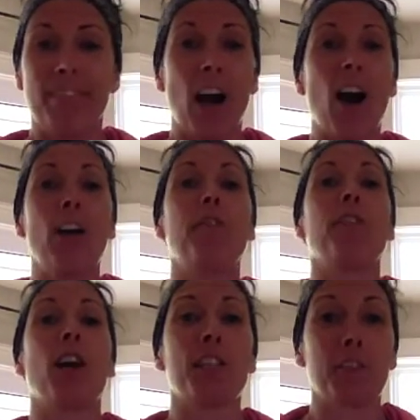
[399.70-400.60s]
all
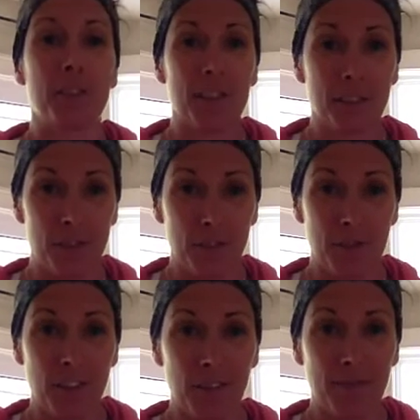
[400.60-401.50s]
philosophies are
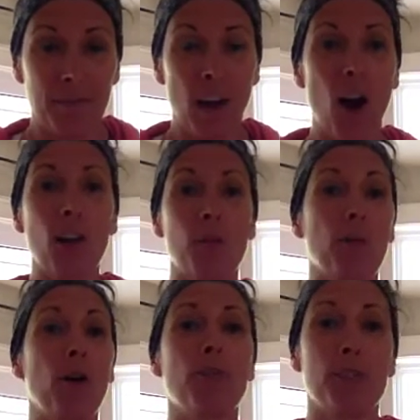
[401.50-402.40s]
useful, all
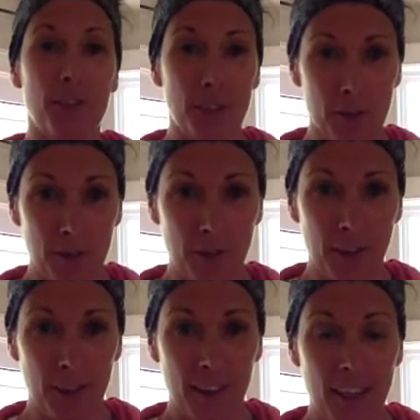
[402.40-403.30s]
approaches are useful.